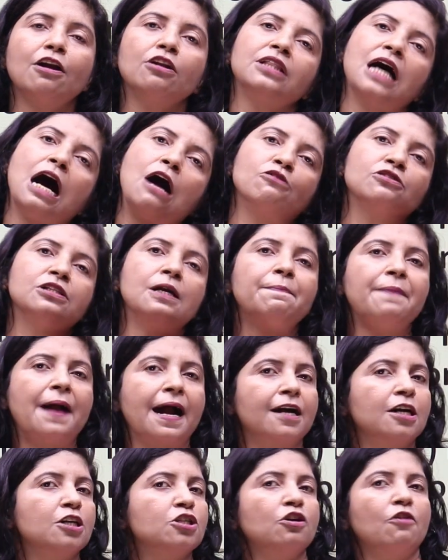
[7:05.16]
or 1000
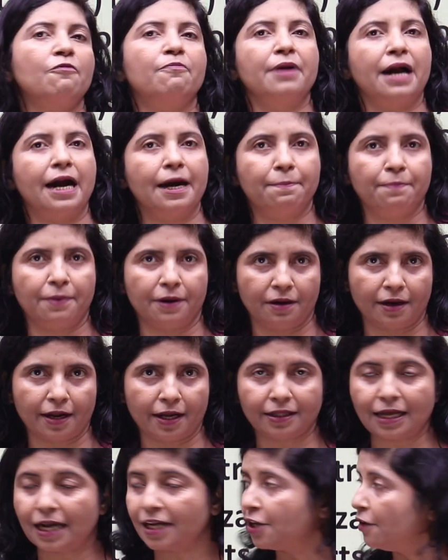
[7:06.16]
packets of bread per
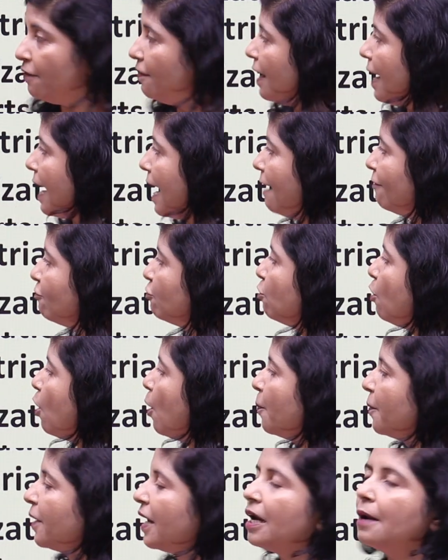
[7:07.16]
day, then you will have to
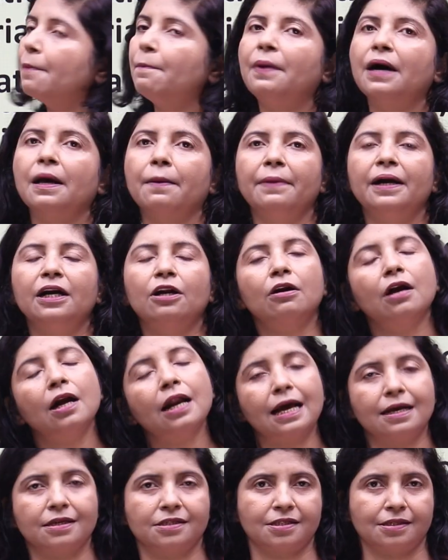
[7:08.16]
obtain a permit or a
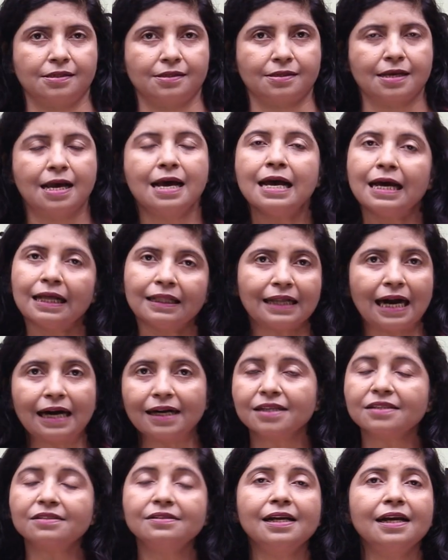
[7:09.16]
license.
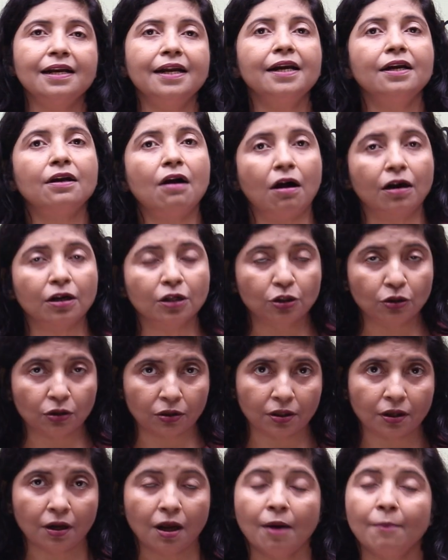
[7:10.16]
That is really not
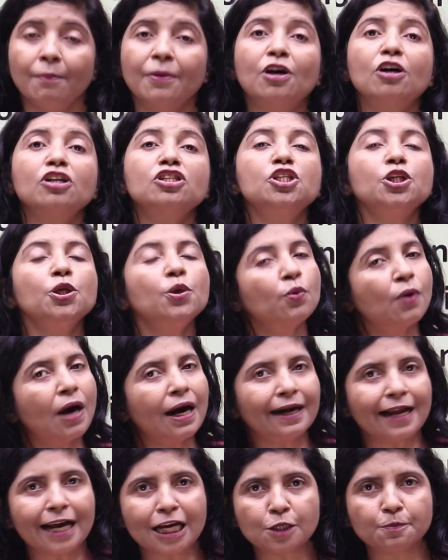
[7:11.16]
good, because you
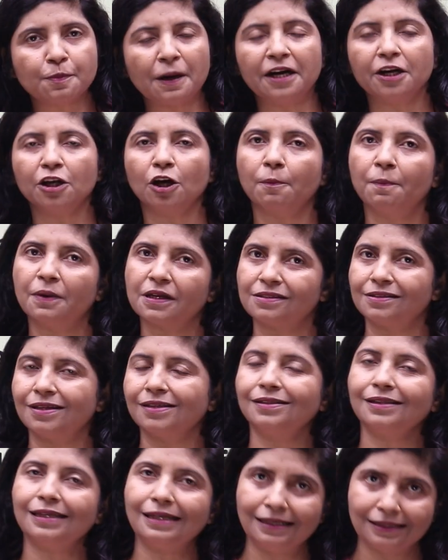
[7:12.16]
can't expand your
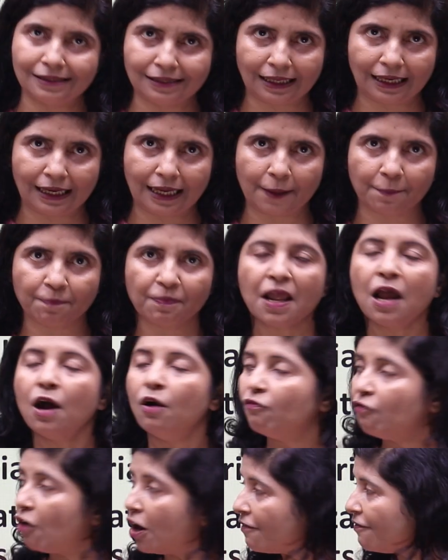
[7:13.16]
business easily.
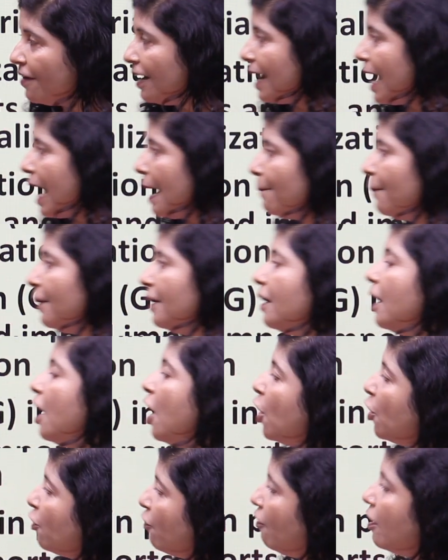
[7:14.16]
What will happen?
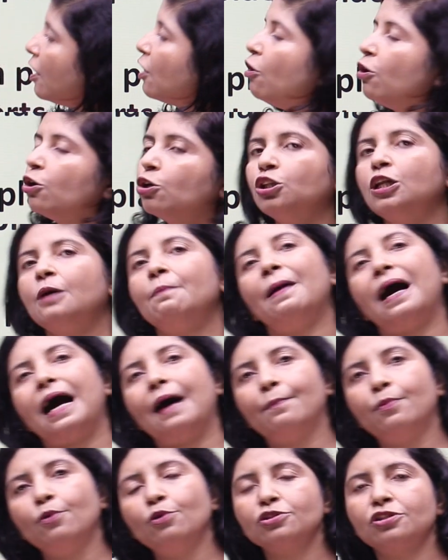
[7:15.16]
You will go to the
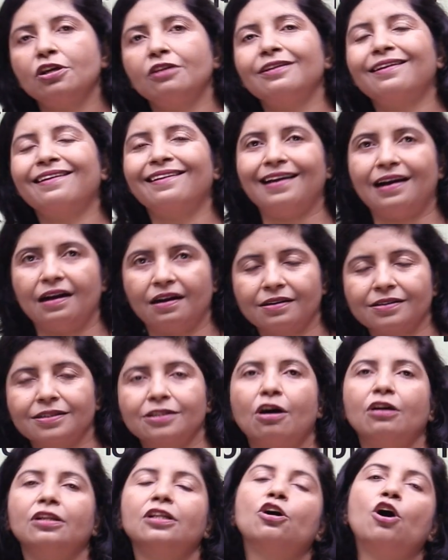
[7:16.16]
babus or the clerks
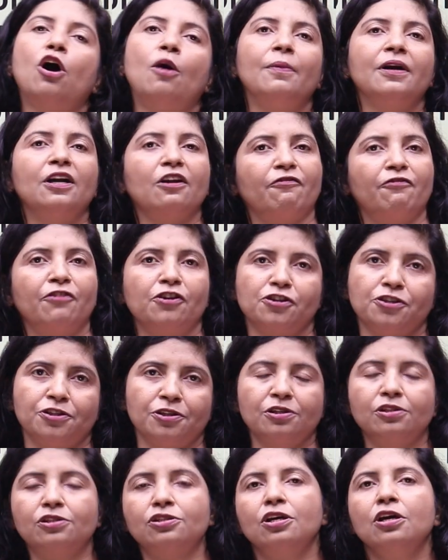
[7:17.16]
or the government
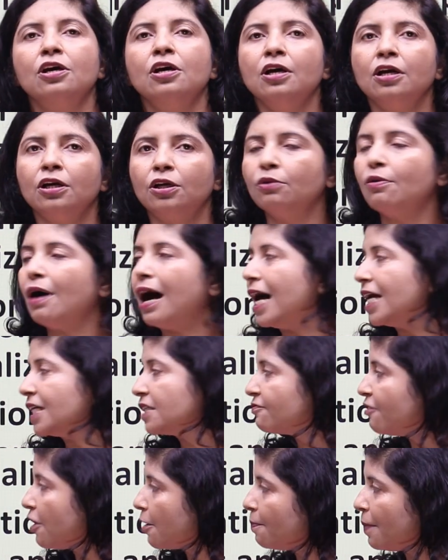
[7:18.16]
officials to
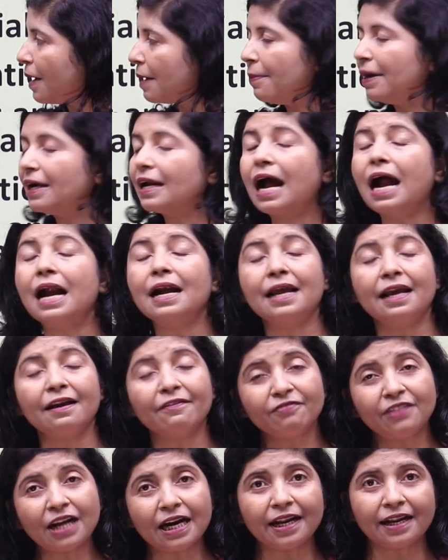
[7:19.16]
ask for permit, and
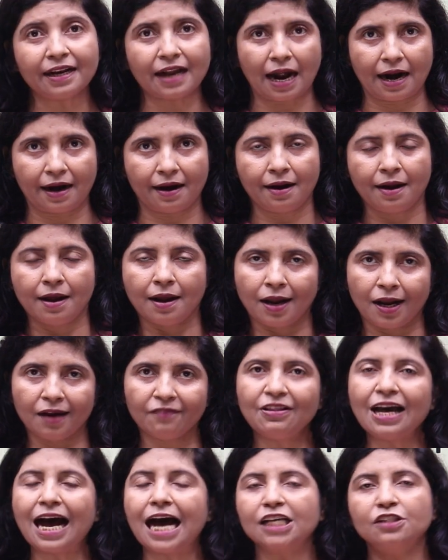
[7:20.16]
if they deny, if
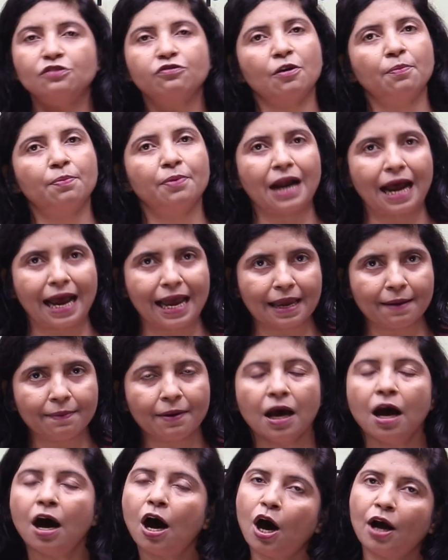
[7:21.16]
they ask for
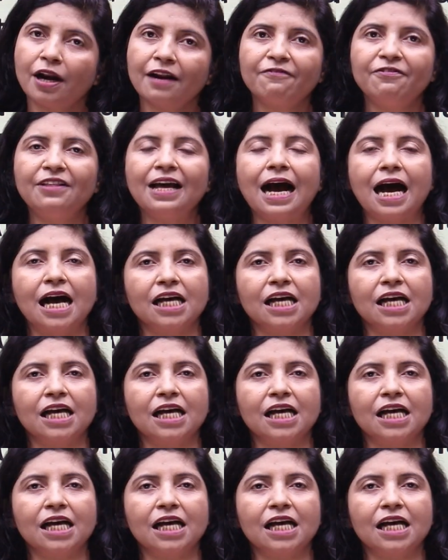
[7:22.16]
bribe, or if